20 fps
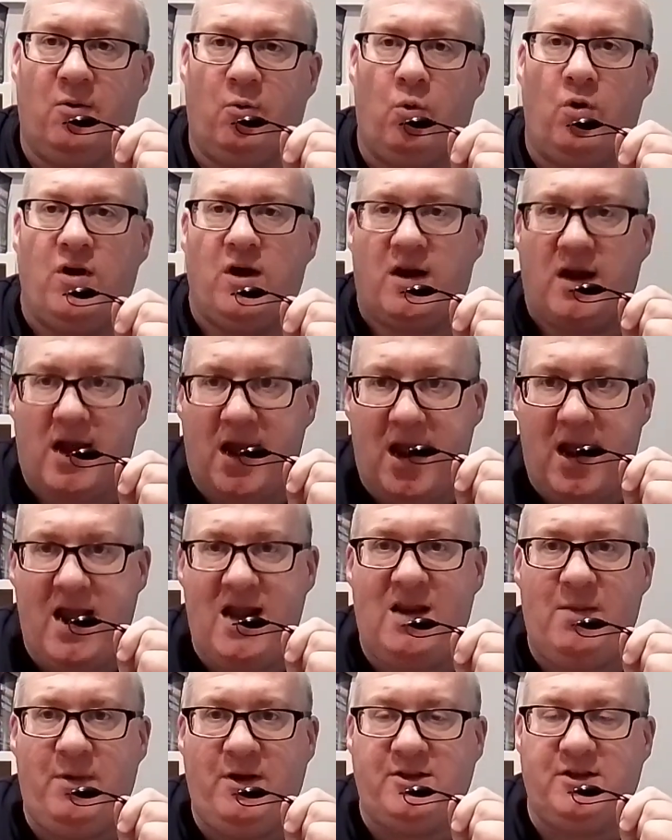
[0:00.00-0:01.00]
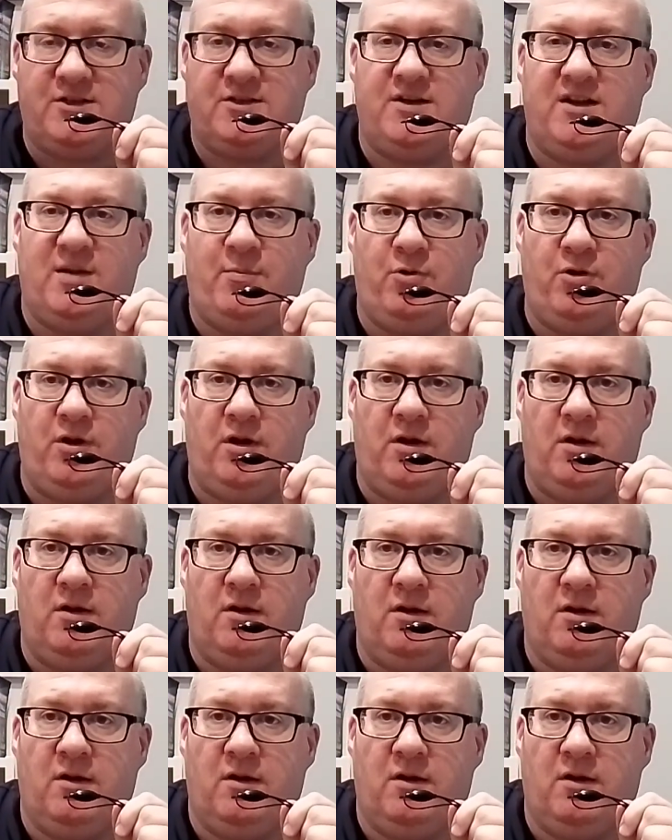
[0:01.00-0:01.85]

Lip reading: what your enemies are saying about you